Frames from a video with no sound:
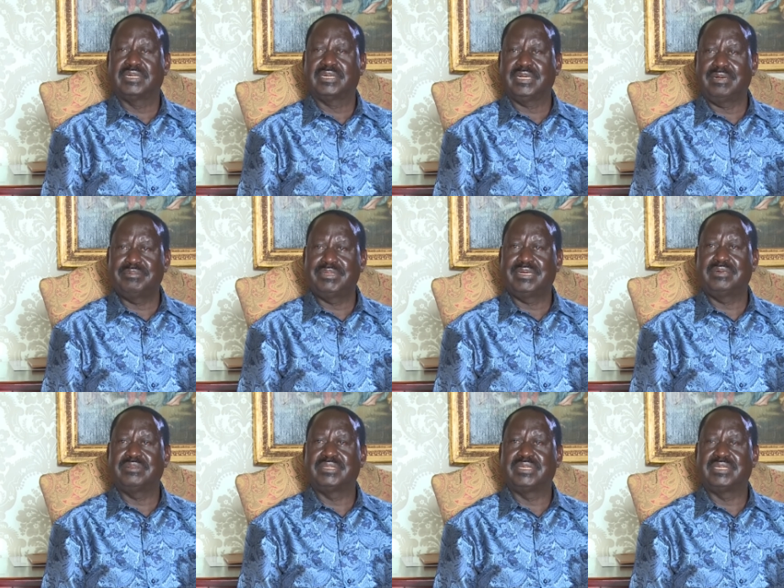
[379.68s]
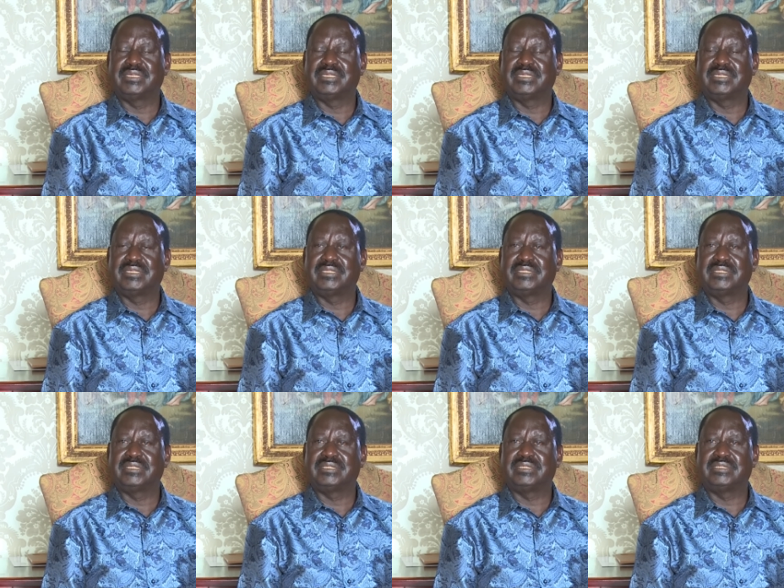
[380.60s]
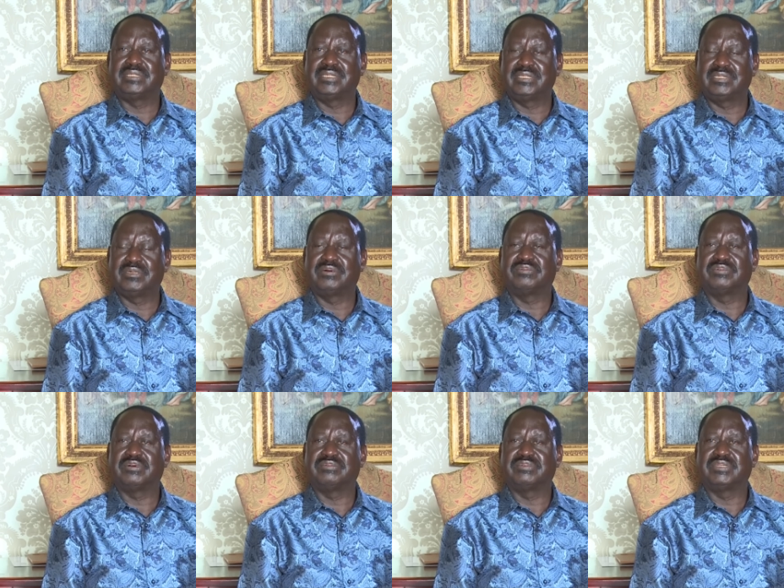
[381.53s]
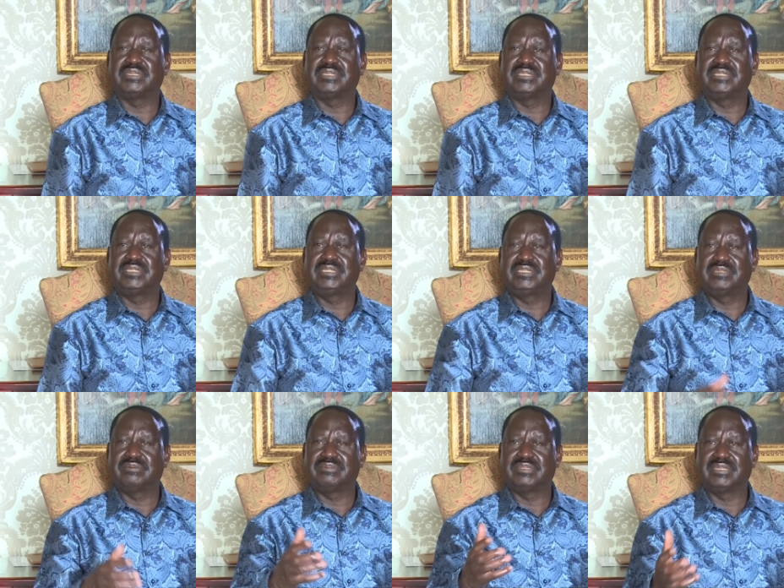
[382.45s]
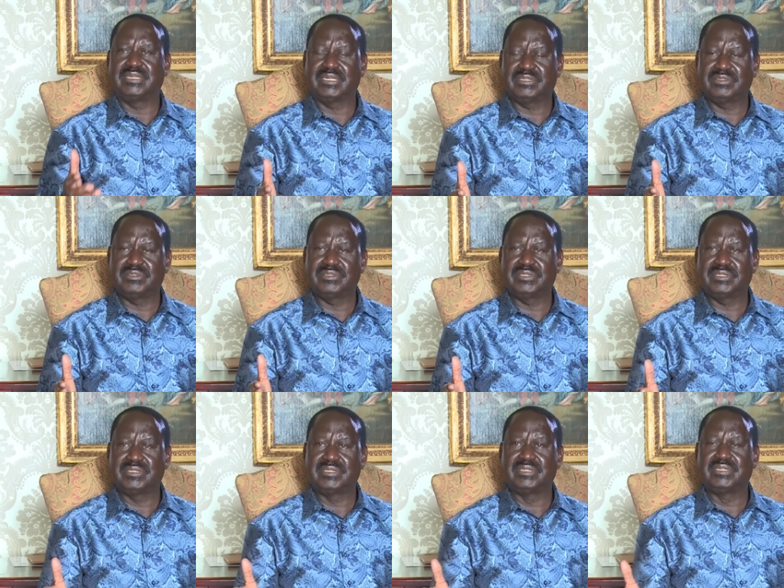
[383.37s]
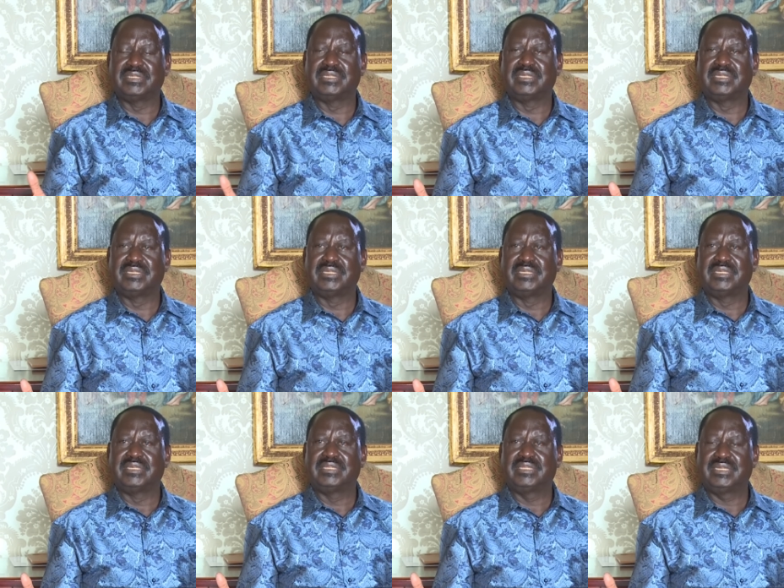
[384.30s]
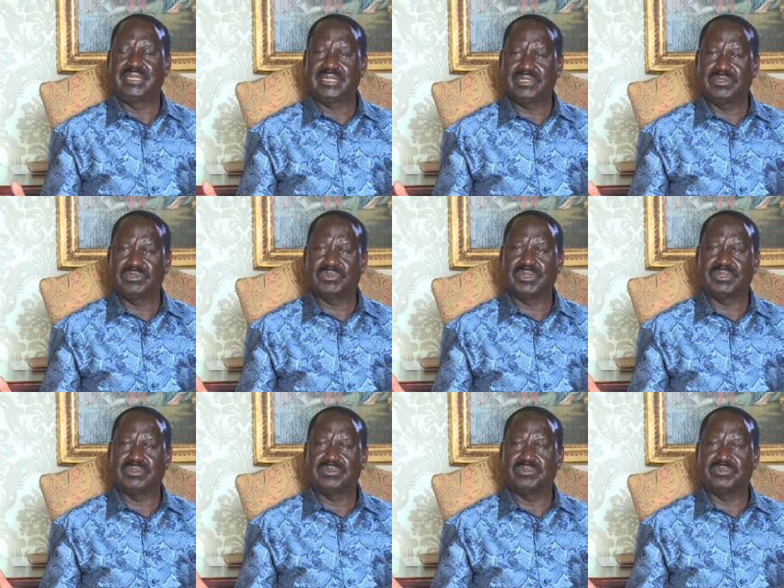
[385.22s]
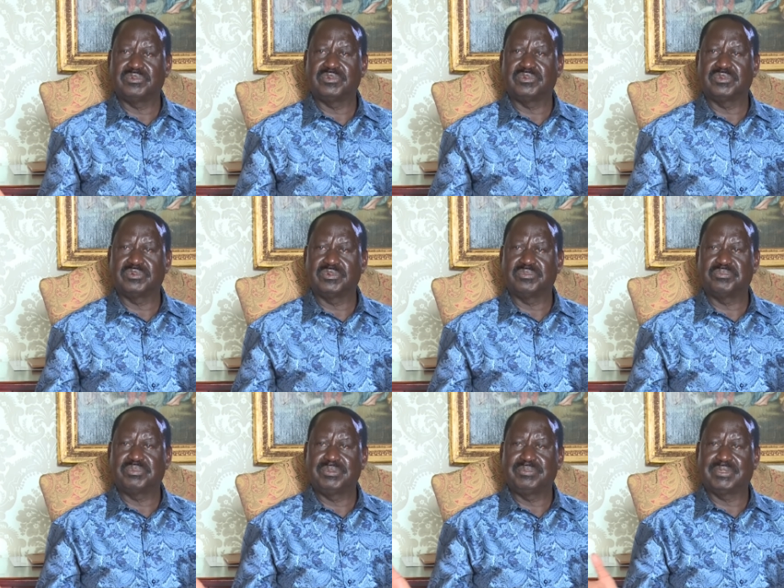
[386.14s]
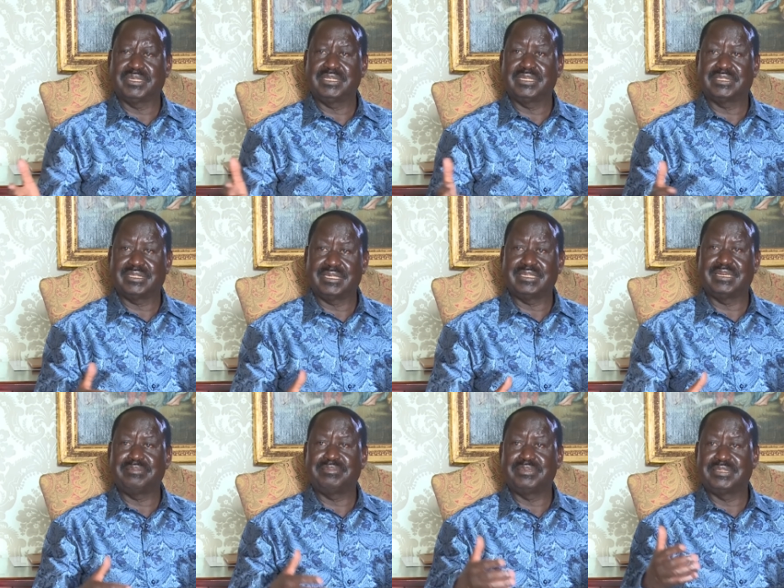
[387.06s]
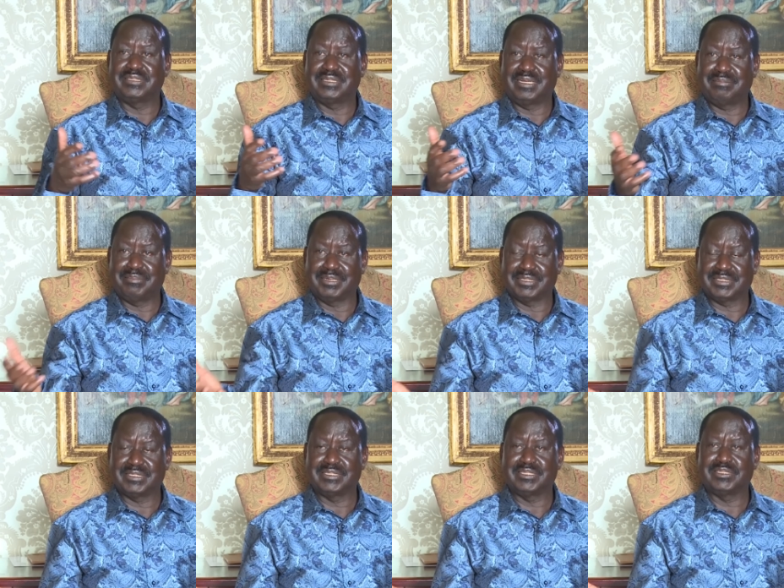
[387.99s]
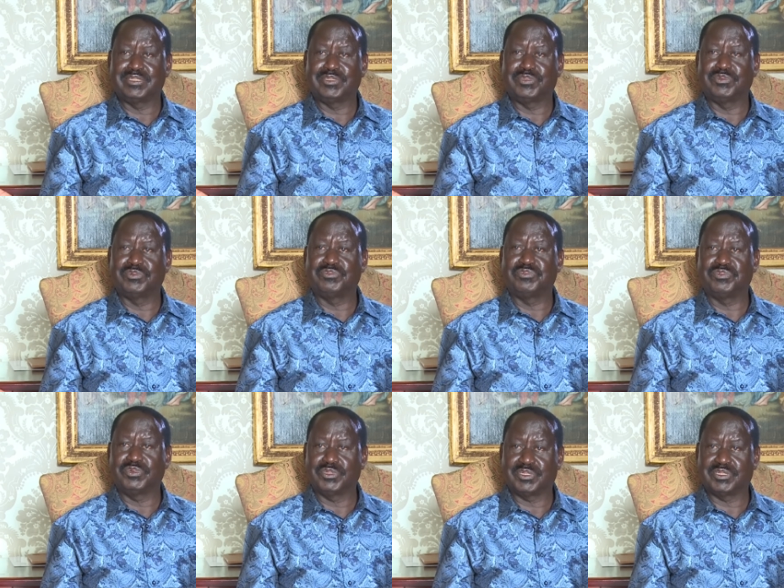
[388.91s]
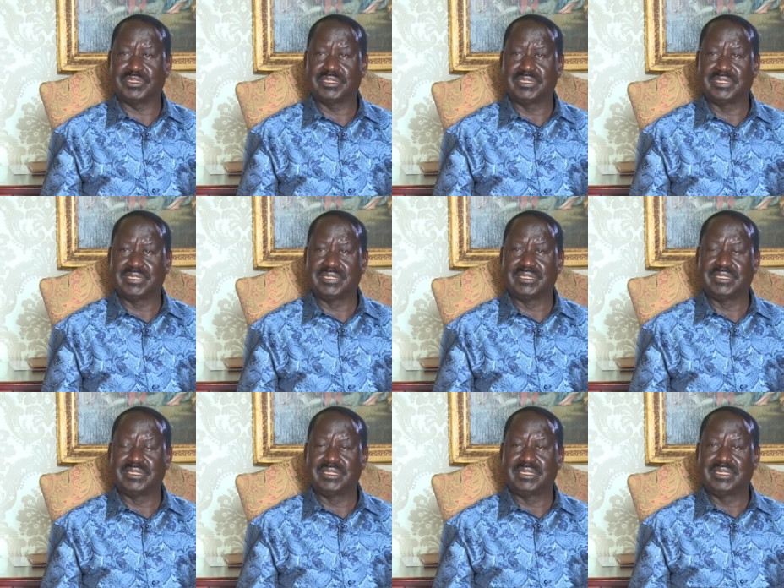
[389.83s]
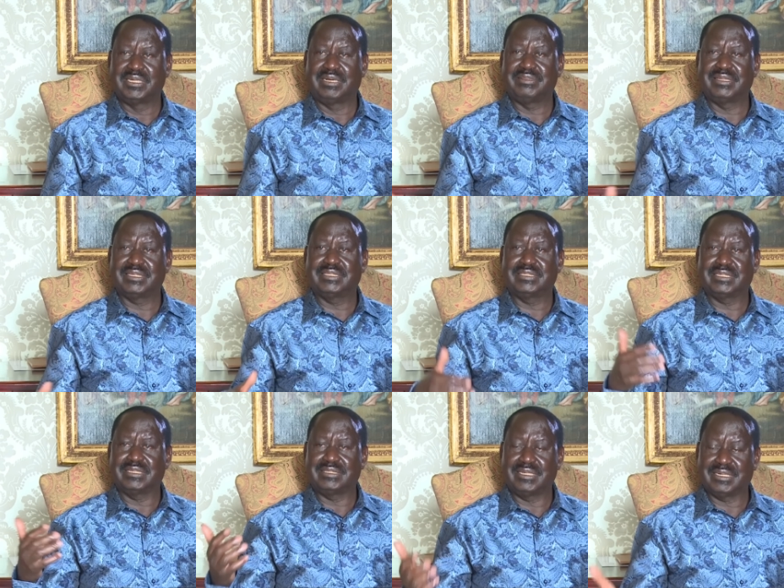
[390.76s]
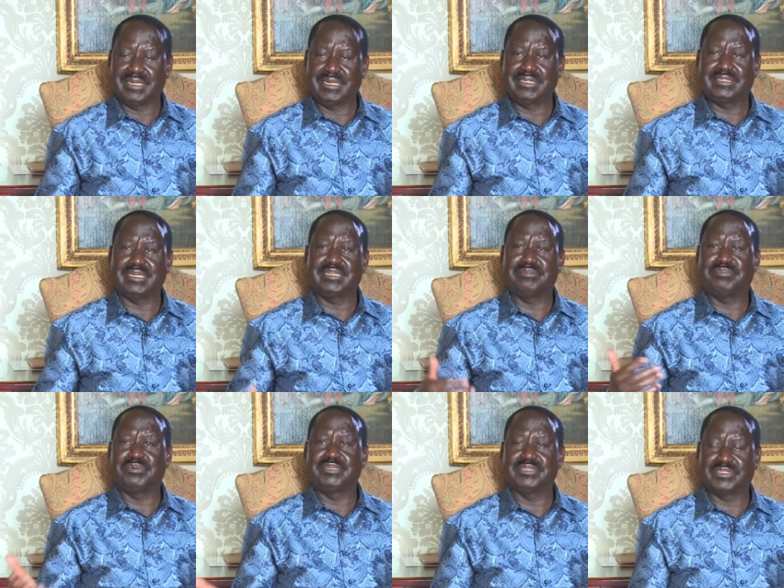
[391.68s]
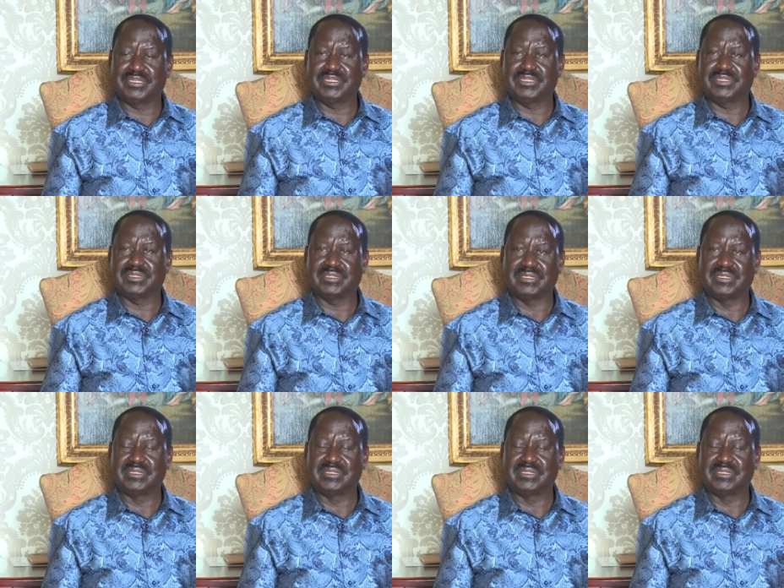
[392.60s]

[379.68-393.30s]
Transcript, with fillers: come now the, the day of, of the of the elections, the elections were, people, Kenyans turned up in numbers to vote. And they exercised their right at the polling station.